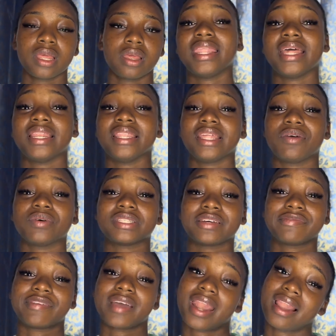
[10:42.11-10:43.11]
Then there was a
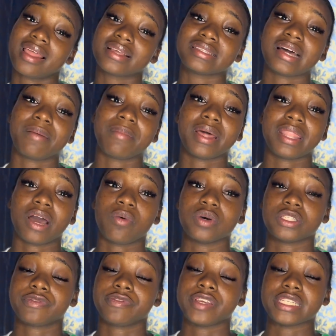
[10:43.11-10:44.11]
final exam, and that
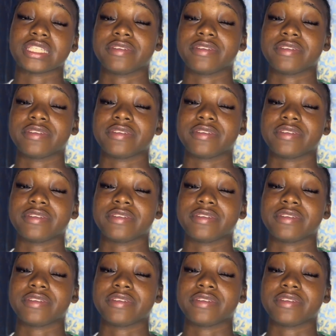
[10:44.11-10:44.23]
was face to